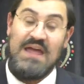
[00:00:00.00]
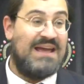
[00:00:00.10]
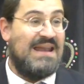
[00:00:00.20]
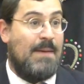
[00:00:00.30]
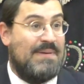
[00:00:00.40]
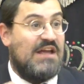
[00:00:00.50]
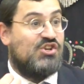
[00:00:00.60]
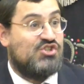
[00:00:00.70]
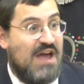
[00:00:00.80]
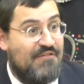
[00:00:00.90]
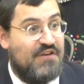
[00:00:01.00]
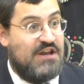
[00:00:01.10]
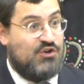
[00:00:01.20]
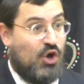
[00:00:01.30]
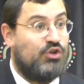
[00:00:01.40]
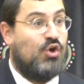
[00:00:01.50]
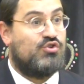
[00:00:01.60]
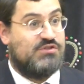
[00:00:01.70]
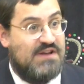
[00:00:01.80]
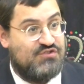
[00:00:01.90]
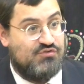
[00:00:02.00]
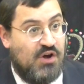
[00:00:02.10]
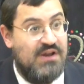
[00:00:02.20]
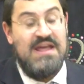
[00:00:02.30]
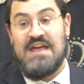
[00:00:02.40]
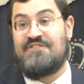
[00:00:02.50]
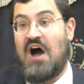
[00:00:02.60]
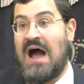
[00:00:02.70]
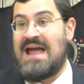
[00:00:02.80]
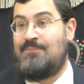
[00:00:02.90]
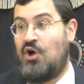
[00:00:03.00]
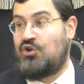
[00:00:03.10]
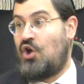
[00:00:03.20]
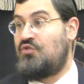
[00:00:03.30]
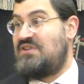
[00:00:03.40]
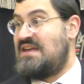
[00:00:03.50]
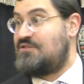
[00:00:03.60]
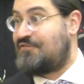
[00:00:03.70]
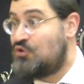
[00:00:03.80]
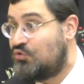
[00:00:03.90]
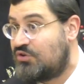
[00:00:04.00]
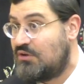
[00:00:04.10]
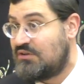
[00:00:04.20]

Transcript: Can I be a chef in a non-kosher restaurant if I am not going to eat the food?